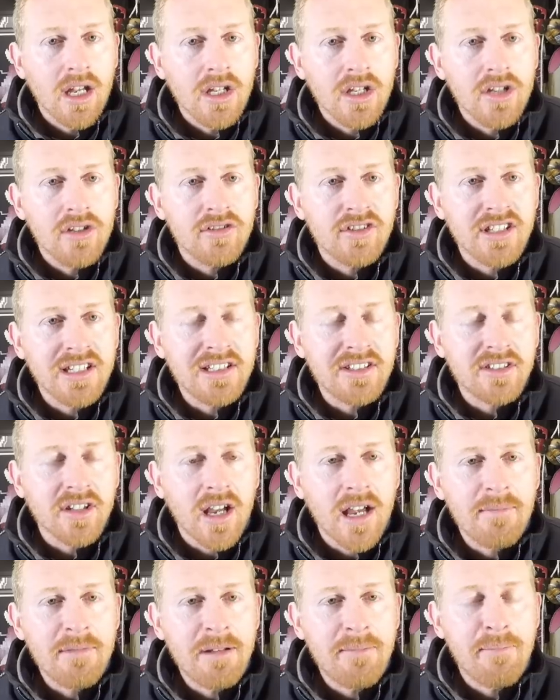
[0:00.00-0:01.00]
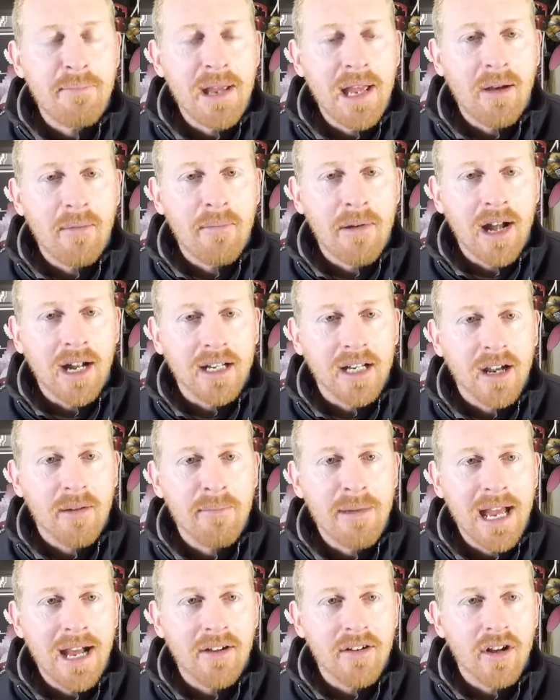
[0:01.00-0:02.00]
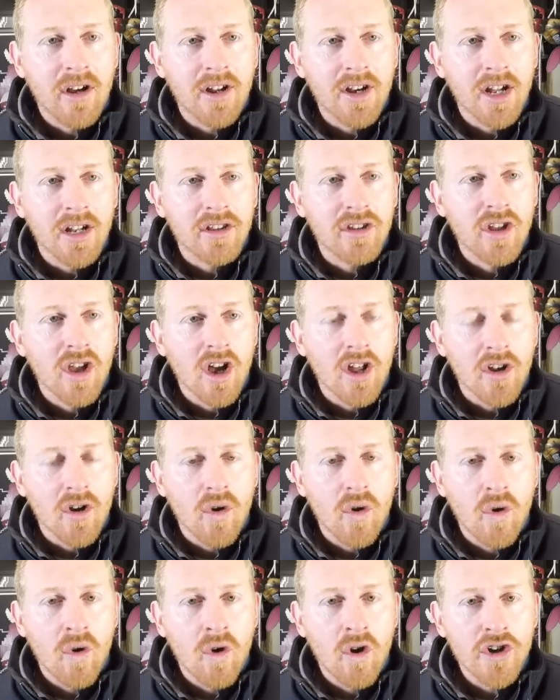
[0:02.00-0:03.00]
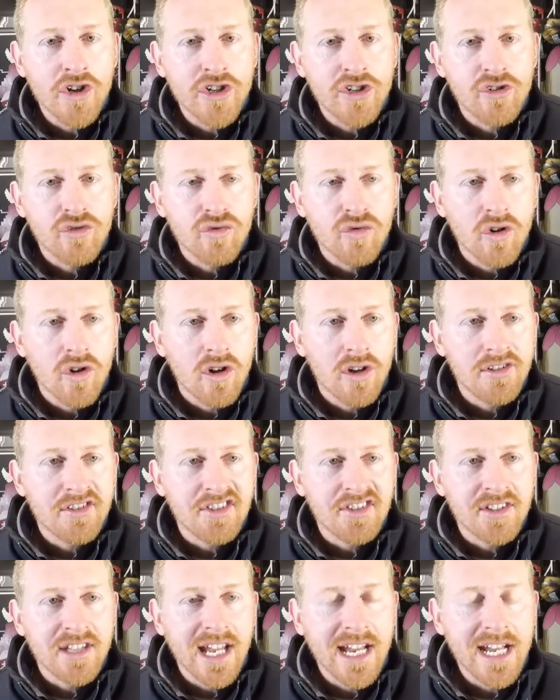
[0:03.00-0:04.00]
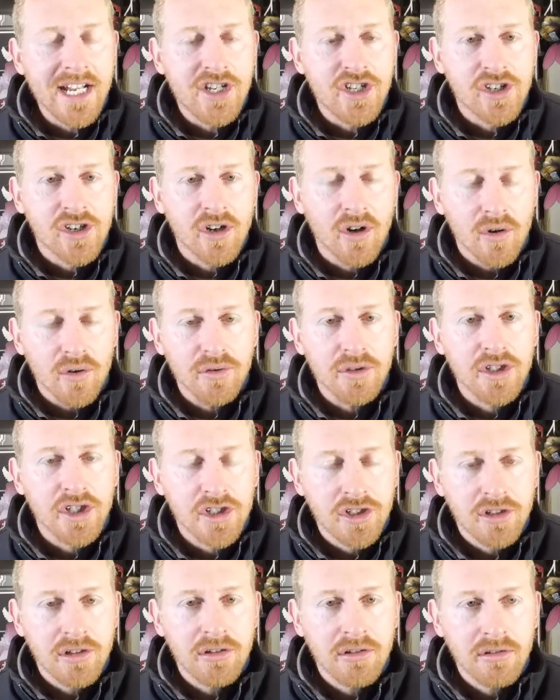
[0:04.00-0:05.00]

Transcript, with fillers: You see Simon Belmont come out on a horse-drawn stagecoach.